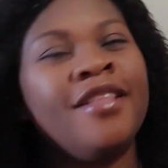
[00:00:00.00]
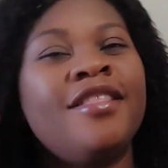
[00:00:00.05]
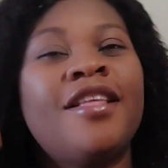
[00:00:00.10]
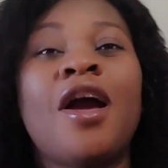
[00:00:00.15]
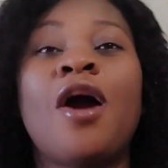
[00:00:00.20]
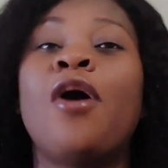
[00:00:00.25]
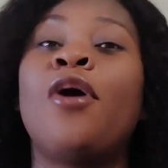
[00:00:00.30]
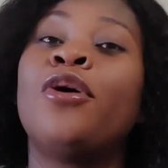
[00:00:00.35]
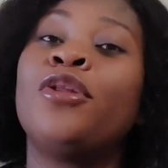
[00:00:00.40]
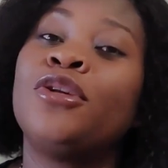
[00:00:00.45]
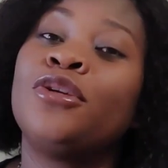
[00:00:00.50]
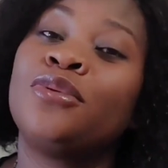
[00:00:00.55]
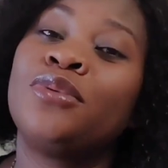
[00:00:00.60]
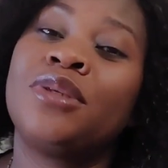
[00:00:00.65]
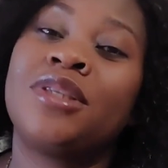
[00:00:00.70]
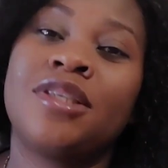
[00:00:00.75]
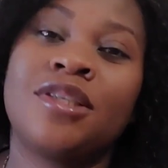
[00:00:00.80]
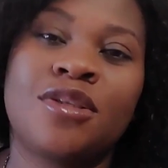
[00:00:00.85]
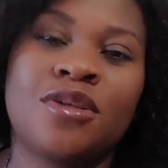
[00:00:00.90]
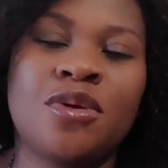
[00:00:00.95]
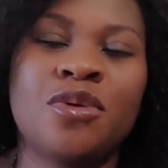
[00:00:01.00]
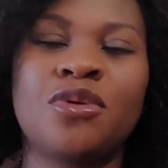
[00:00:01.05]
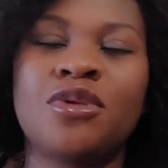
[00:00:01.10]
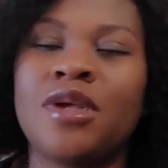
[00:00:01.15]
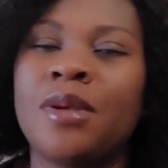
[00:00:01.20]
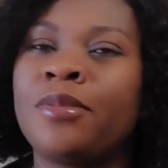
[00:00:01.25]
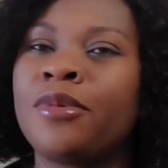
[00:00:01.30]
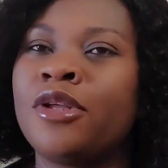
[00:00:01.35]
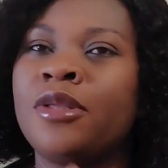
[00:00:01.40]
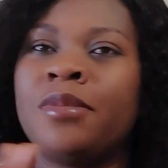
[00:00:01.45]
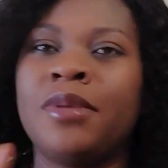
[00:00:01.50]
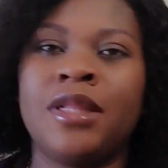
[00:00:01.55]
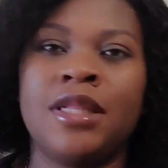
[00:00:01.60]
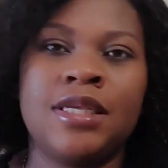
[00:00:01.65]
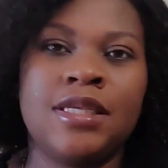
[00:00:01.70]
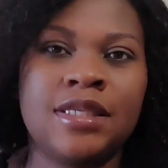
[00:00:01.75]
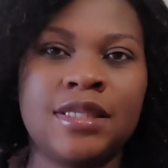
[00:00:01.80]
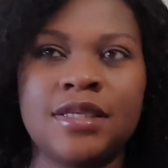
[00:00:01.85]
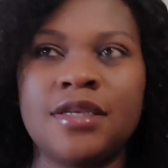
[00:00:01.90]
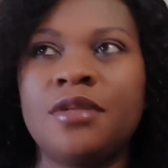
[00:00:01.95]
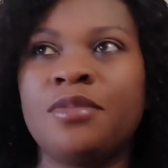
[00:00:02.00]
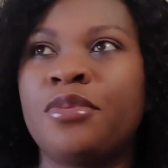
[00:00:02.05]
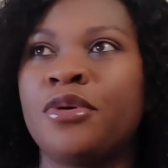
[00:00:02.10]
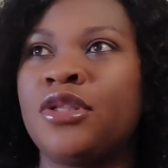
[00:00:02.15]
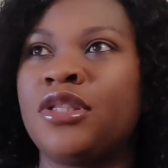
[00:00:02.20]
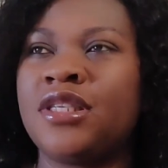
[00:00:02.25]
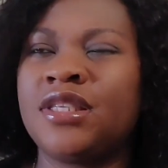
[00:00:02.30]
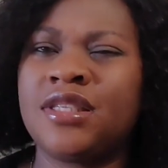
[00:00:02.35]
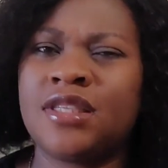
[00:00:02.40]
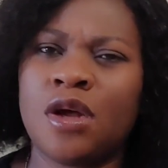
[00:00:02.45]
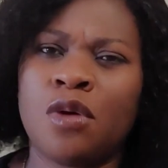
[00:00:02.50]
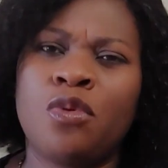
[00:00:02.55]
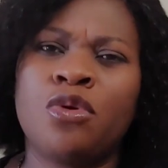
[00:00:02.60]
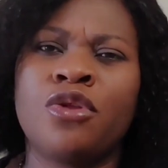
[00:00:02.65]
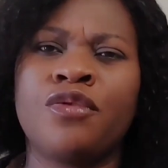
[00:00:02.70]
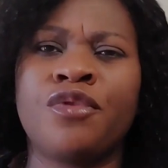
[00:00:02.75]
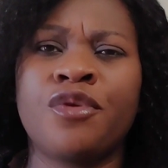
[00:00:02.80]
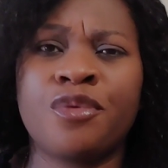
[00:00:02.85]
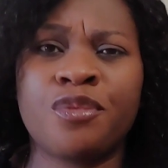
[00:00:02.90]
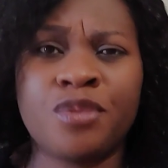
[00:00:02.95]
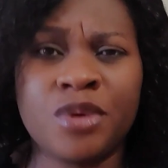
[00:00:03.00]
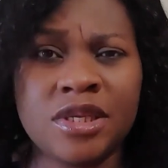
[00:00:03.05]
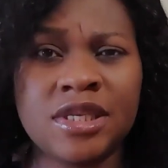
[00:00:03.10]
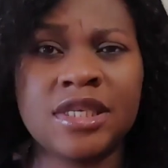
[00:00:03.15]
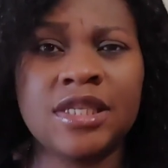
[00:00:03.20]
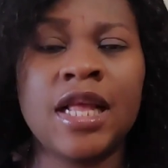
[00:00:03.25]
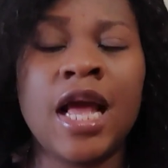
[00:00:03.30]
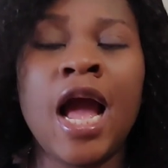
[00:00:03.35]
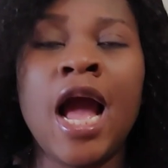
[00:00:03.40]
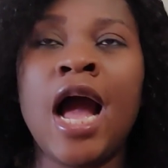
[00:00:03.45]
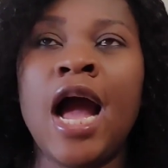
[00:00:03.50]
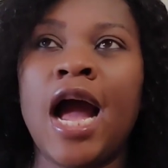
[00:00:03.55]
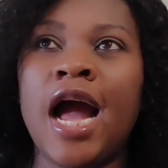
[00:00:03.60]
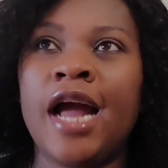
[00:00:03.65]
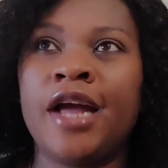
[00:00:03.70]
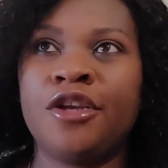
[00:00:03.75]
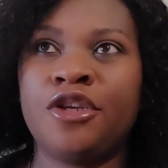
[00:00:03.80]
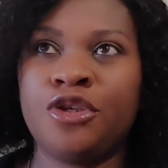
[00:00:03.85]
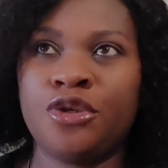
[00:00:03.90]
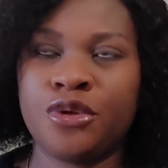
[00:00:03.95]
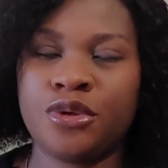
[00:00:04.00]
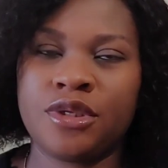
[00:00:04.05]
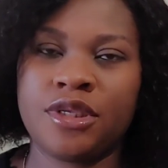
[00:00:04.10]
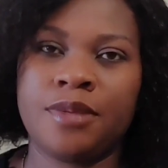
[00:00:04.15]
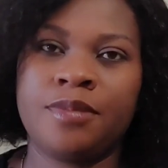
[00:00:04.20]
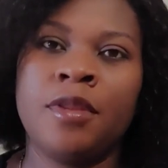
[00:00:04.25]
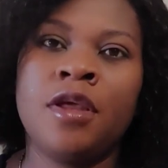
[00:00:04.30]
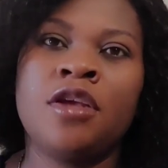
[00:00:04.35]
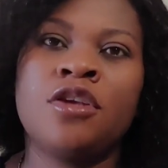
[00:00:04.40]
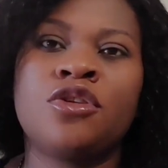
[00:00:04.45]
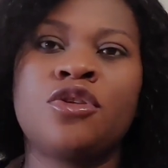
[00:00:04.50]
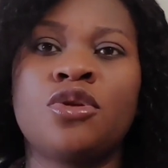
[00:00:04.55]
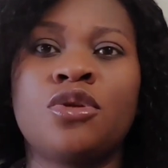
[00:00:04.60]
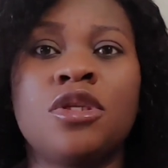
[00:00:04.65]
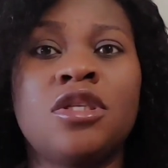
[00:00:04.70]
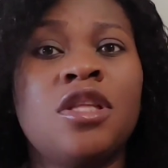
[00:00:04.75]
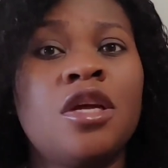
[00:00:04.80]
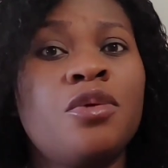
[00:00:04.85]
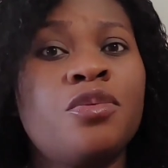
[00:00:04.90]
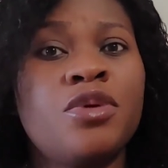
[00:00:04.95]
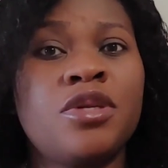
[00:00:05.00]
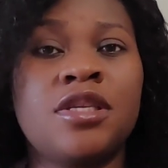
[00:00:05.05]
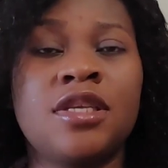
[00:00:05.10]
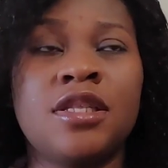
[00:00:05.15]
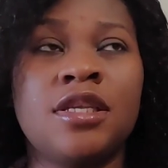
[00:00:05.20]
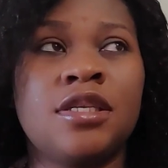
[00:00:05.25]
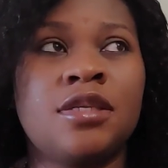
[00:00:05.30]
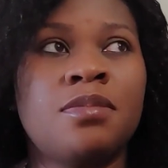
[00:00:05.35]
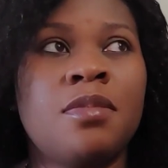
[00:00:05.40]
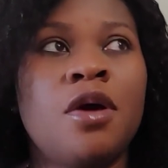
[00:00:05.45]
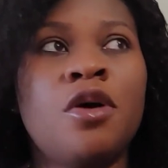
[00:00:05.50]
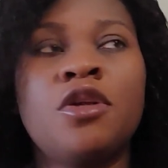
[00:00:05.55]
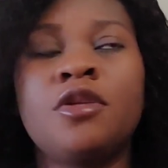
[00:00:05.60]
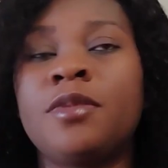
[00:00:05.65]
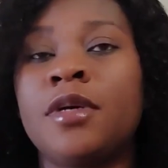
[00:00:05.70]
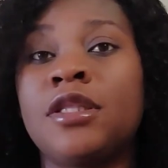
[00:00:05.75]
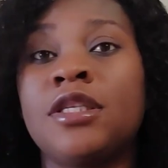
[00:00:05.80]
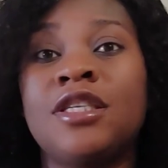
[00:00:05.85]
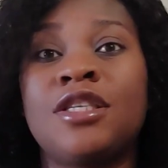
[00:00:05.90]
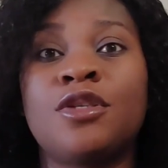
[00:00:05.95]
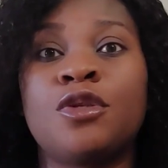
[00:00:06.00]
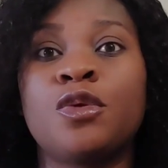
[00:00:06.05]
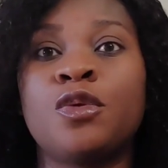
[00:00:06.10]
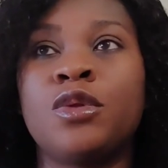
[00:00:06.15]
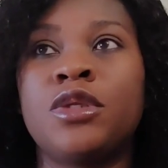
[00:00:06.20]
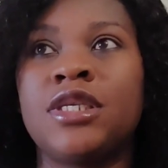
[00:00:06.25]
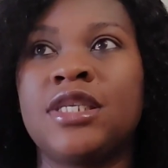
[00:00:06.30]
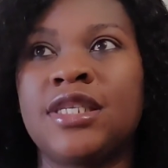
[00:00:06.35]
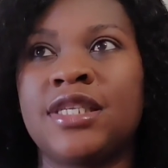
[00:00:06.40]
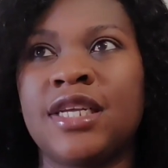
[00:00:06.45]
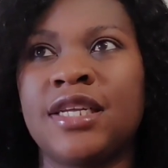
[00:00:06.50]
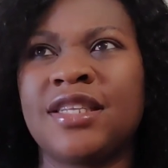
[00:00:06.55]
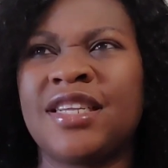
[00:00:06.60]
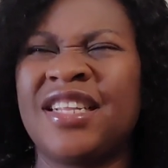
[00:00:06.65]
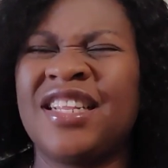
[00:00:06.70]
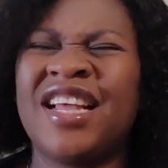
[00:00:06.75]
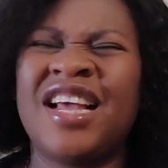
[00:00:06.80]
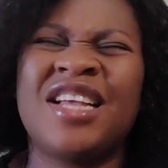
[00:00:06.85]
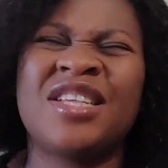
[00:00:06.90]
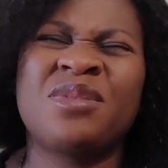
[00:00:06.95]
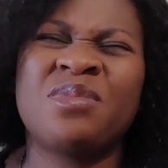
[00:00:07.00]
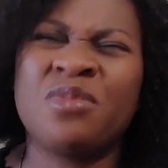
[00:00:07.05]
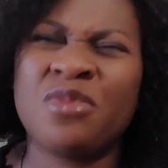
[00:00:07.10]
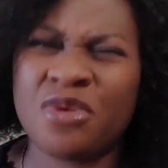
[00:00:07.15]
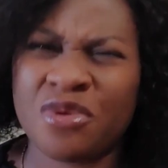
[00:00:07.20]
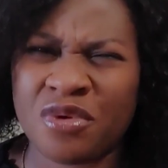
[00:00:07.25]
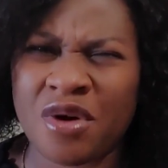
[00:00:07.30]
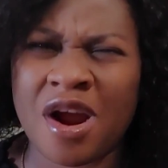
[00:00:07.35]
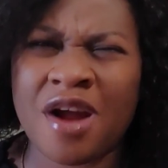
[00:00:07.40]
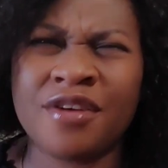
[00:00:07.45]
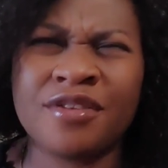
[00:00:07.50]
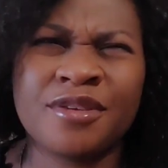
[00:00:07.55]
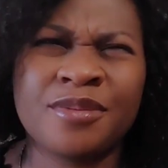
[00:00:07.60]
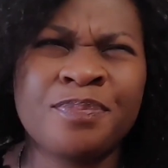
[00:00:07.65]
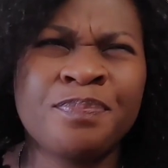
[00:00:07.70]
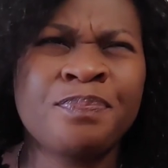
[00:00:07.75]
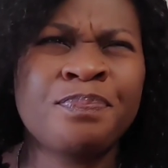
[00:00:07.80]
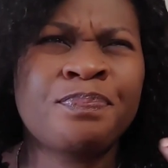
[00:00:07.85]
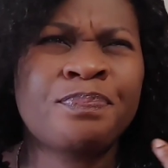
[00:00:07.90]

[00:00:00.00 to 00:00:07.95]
There are other reasons also I'm going to be listing. But these are one of the reasons I chose it. So another reason is my husband is so decent and has morals.